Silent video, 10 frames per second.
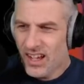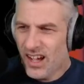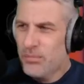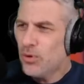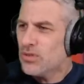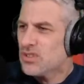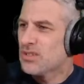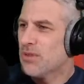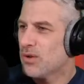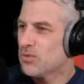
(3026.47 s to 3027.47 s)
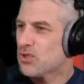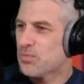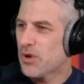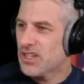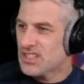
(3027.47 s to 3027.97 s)
I bought some Old
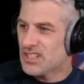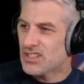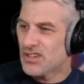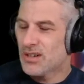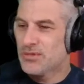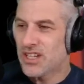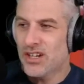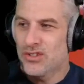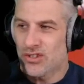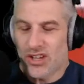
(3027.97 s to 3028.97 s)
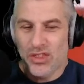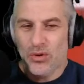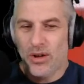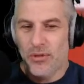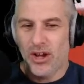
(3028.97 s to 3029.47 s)
Spice underarm deodorant. I
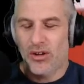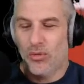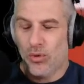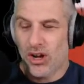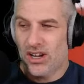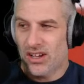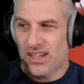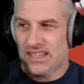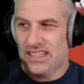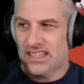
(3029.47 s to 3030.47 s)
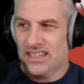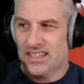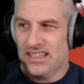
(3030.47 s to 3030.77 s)
thought I might quite like the